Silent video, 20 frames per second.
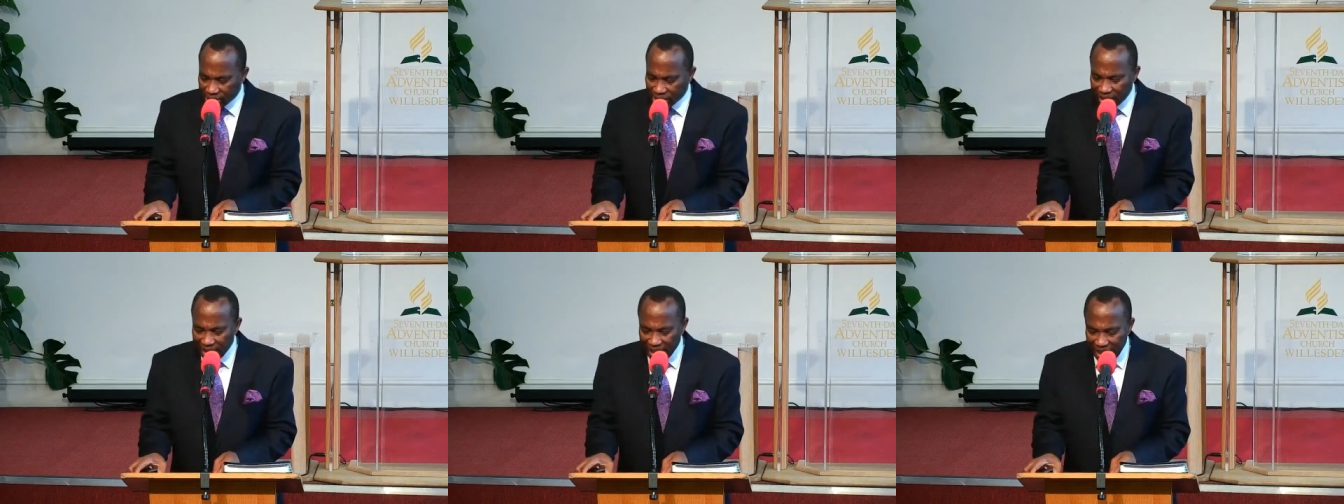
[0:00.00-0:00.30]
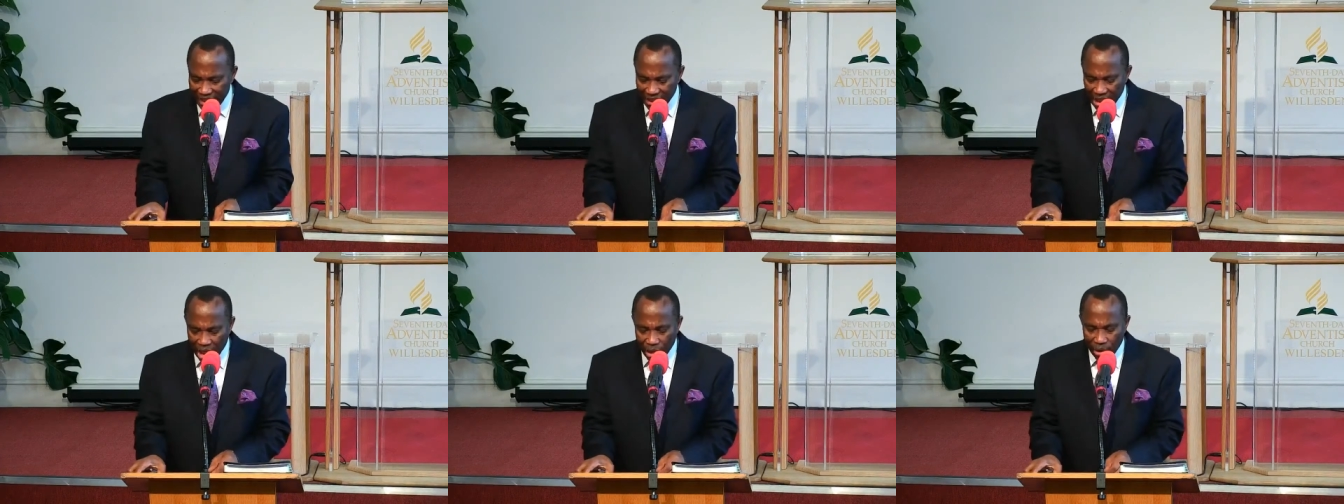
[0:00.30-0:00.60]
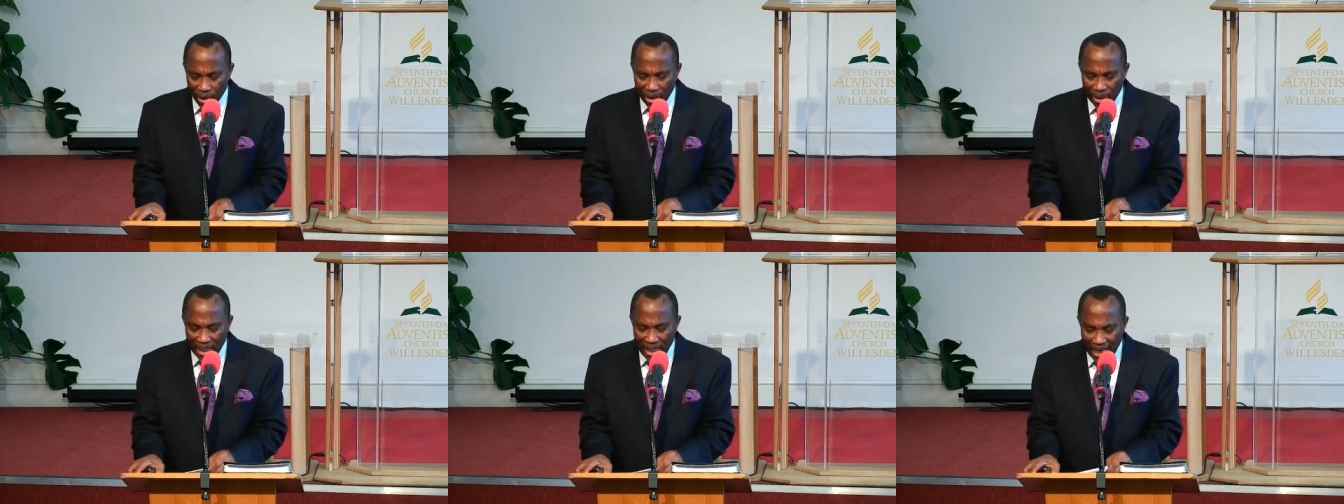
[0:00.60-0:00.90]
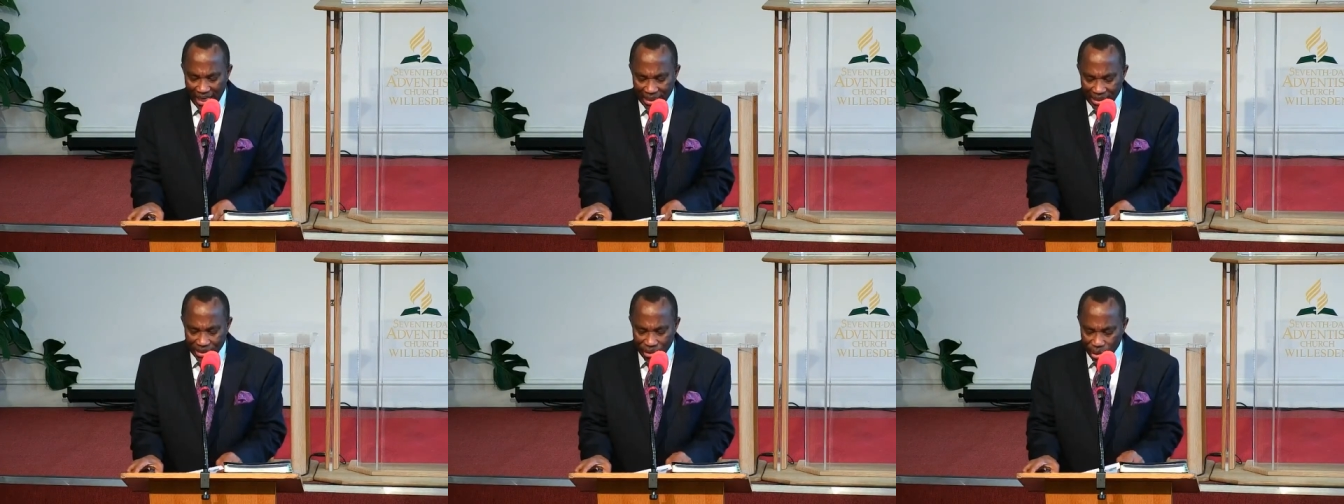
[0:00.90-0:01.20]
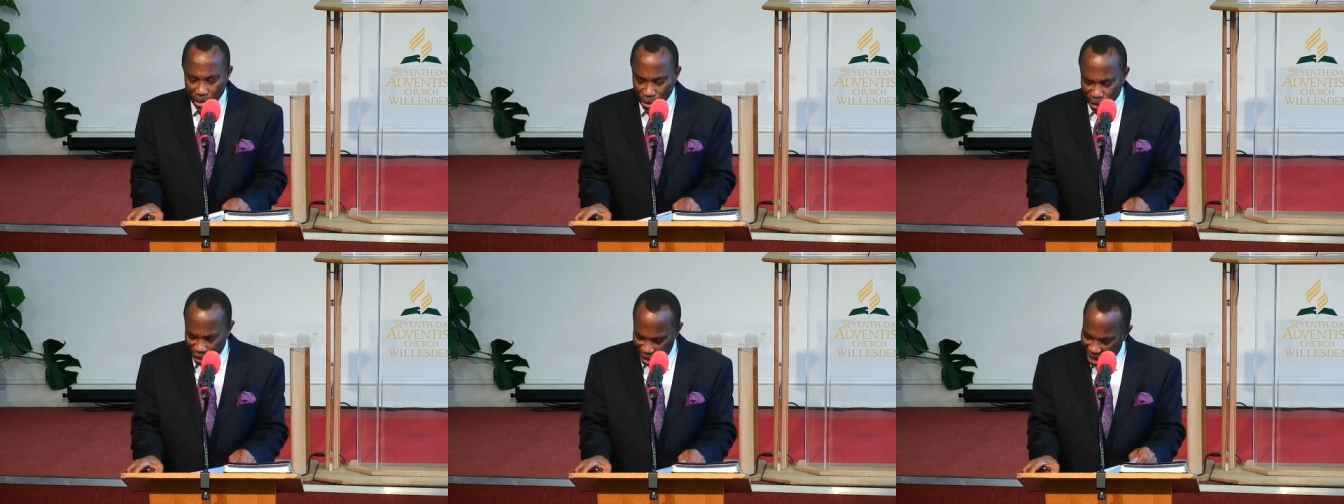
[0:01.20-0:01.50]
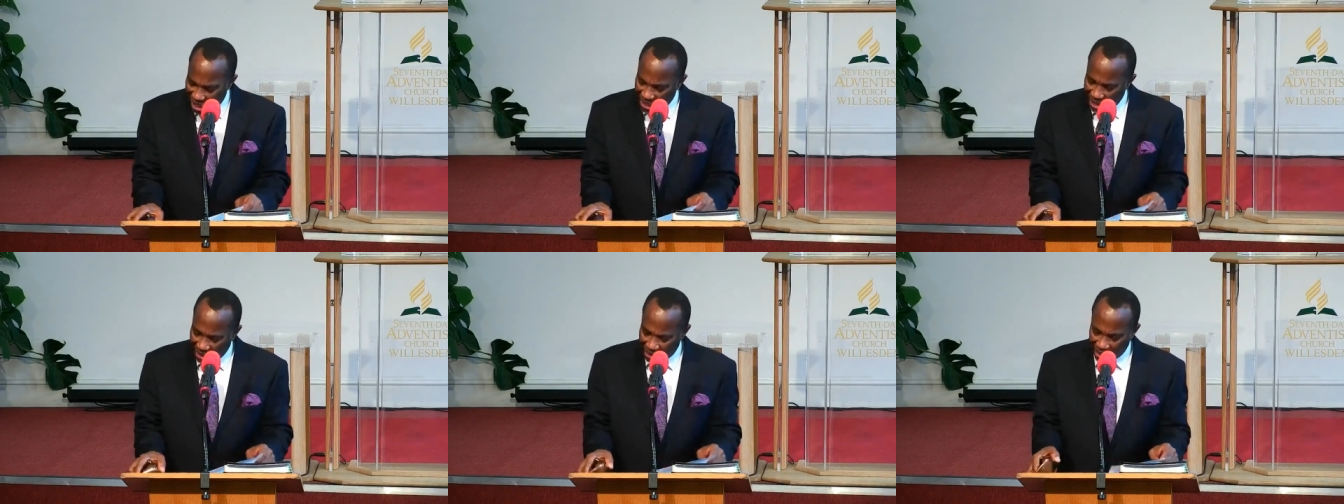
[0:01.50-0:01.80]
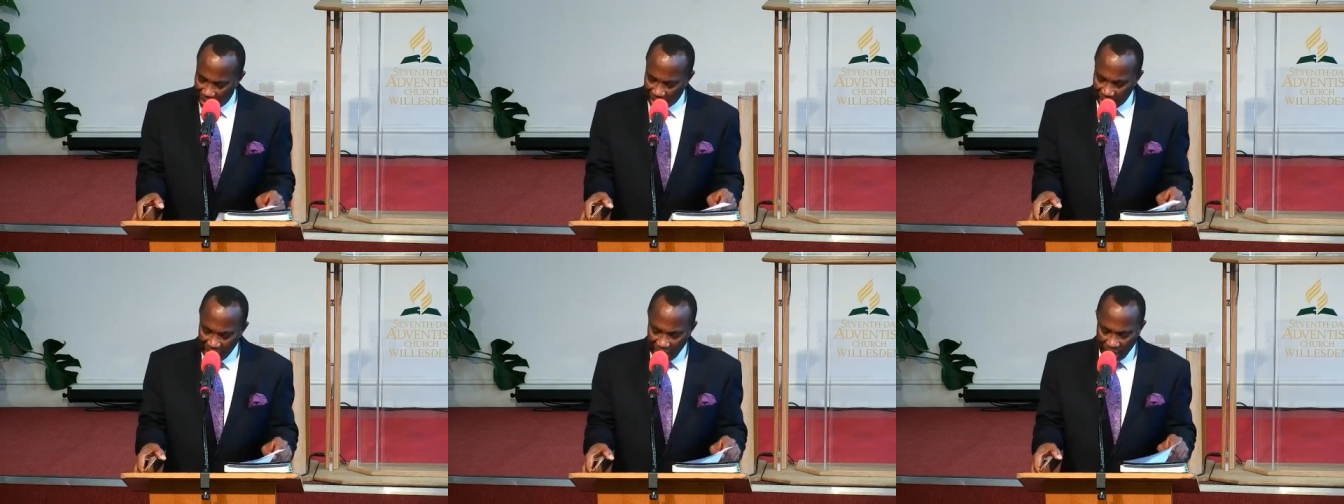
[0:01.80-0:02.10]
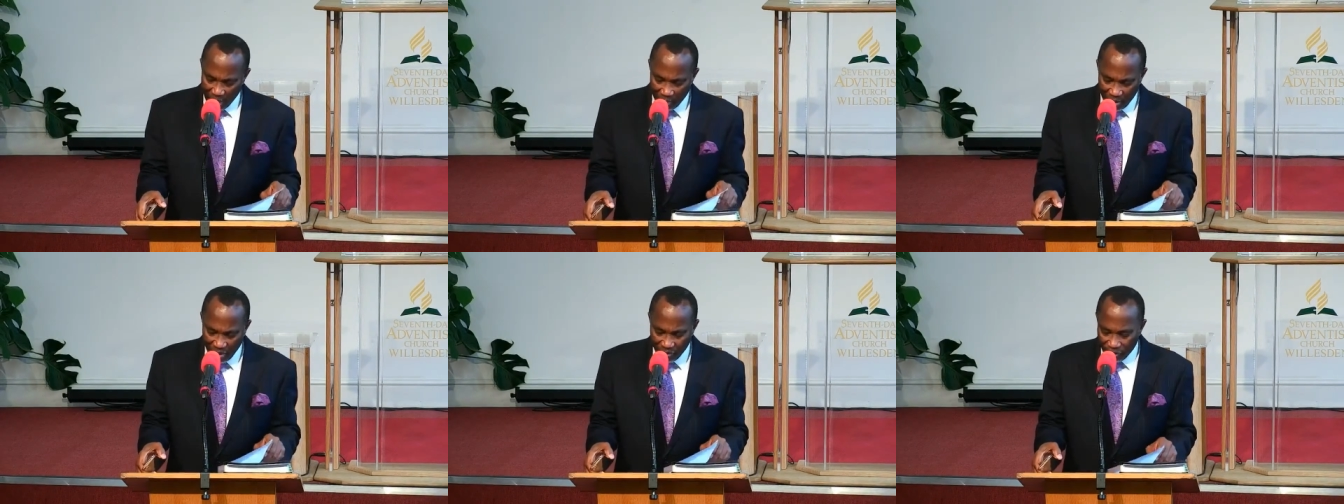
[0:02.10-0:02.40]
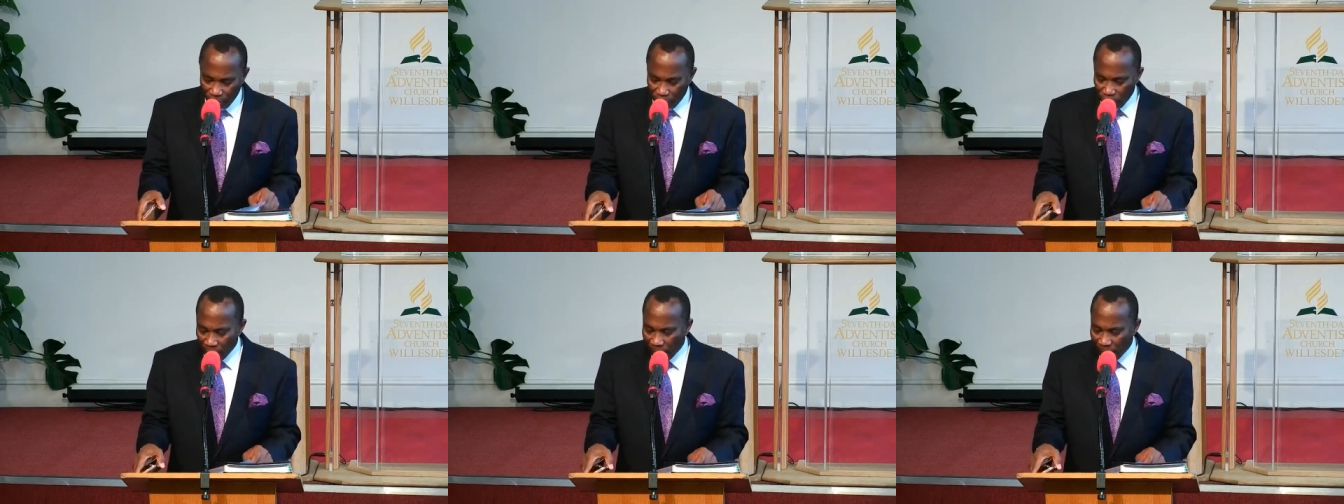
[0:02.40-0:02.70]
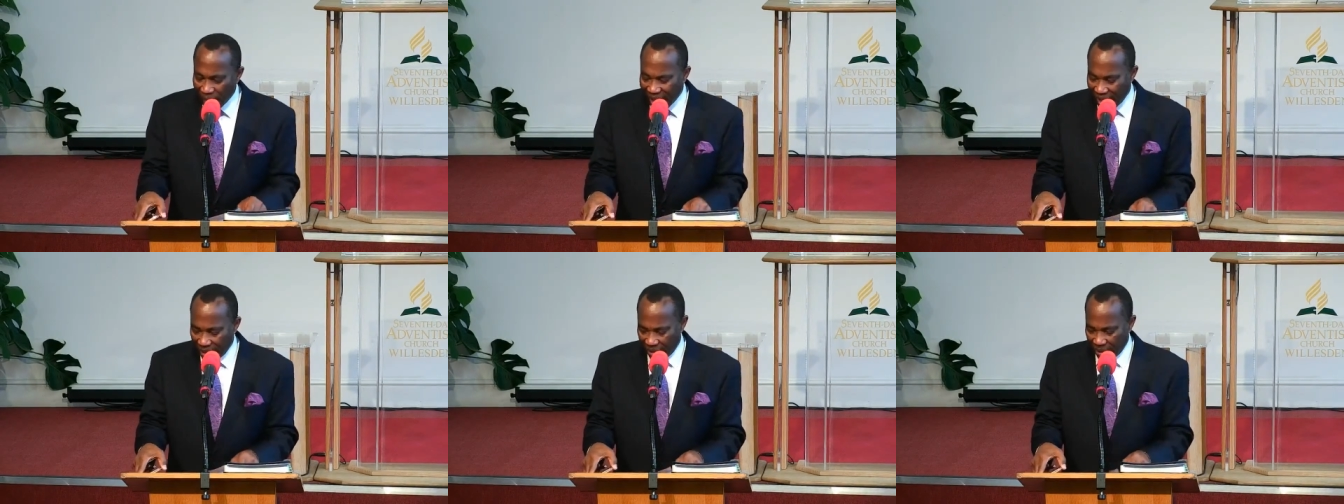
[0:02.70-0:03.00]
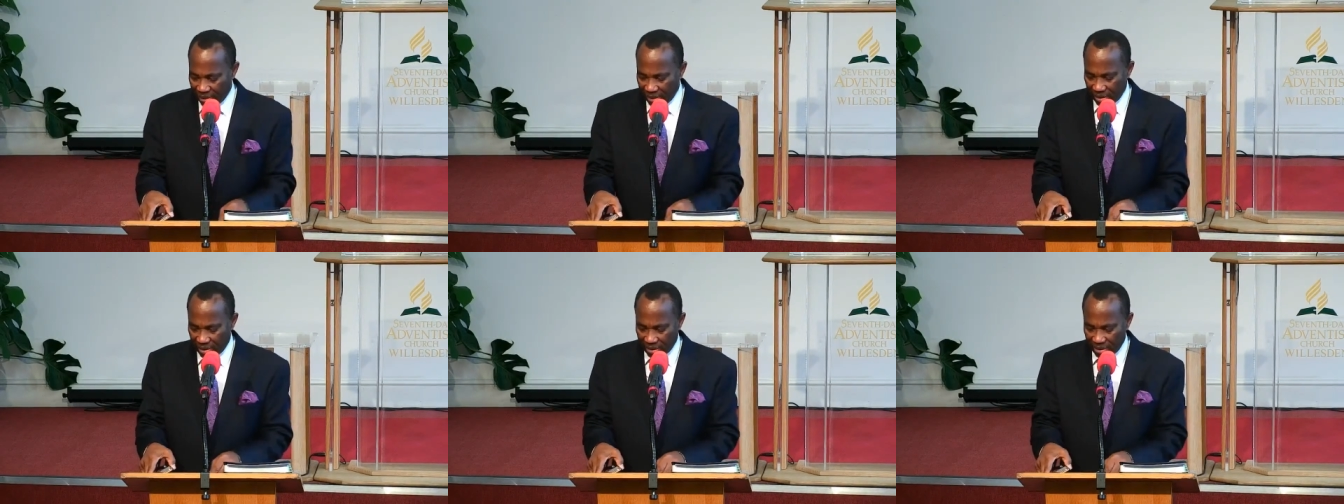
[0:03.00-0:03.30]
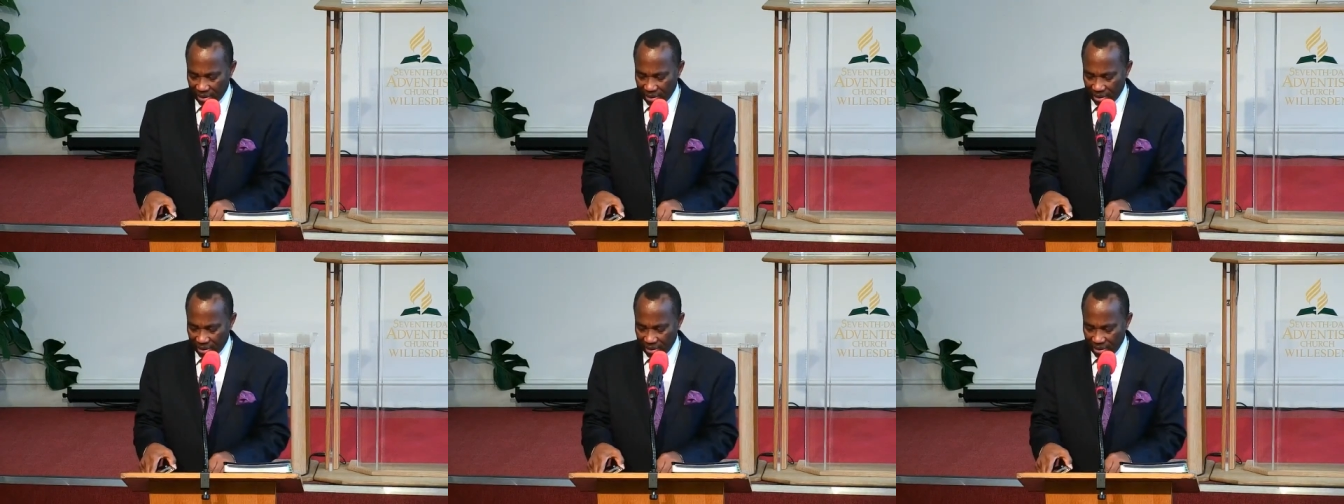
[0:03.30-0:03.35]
to let our light so shine before men,